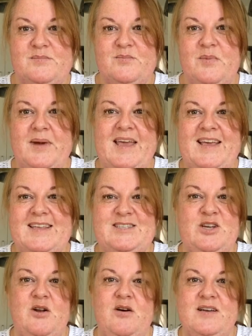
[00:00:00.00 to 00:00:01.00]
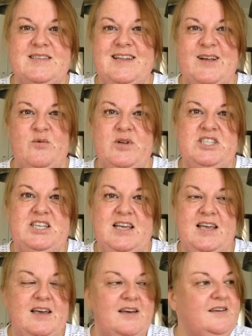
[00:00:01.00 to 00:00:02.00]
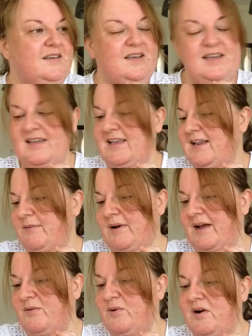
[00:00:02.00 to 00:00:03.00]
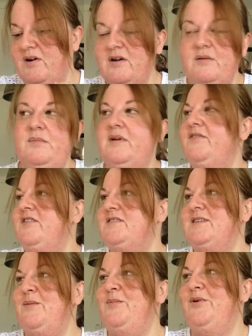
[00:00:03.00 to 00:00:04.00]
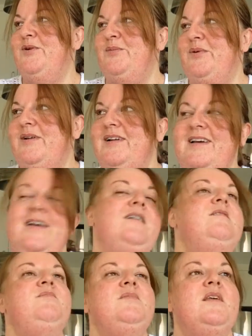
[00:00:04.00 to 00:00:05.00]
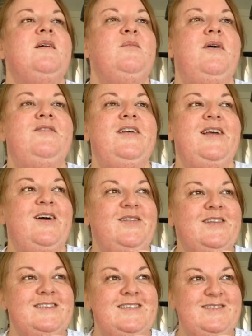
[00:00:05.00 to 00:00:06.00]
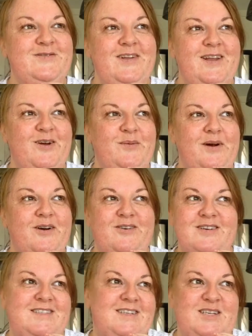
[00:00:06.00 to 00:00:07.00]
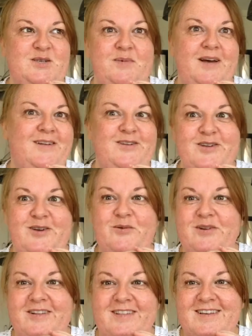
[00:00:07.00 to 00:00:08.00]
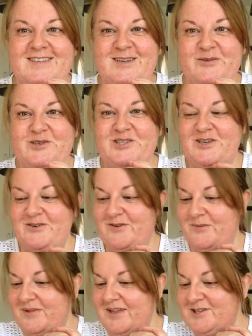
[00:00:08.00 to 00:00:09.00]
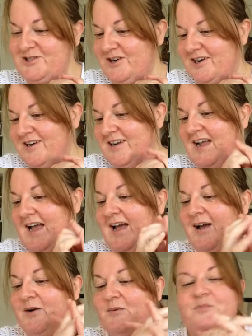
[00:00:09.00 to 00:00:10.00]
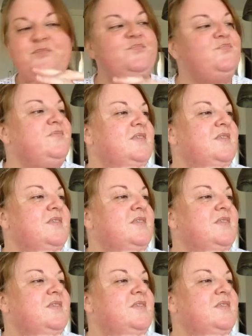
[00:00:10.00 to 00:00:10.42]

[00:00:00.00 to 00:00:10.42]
My hair gets too long, it's like witchy hair. Anyway, welcome if you stumbled upon my video. This is a video about cross stitch, but you wouldn't think so, would you, from the intro? And